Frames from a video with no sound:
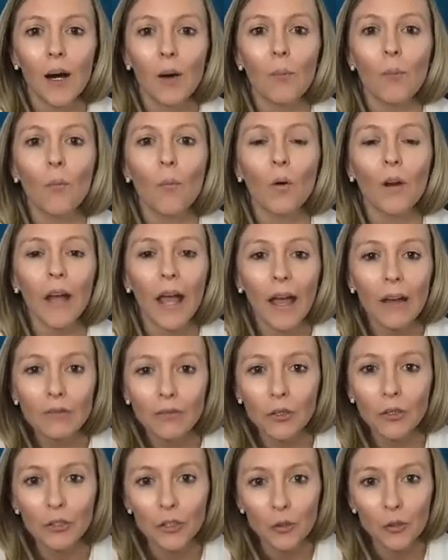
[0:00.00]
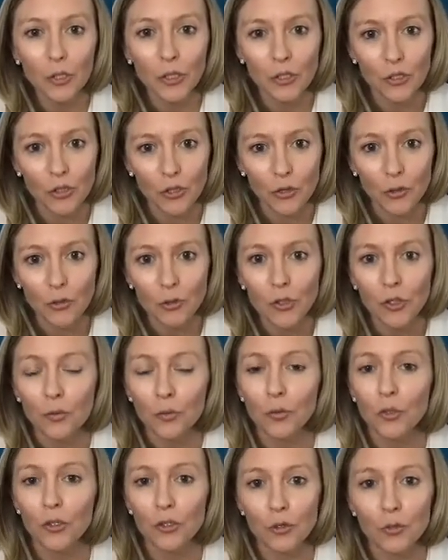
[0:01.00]
whatever you can do to
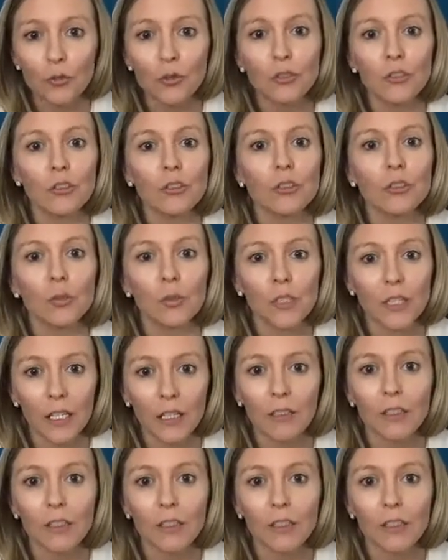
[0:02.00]
reduce your daily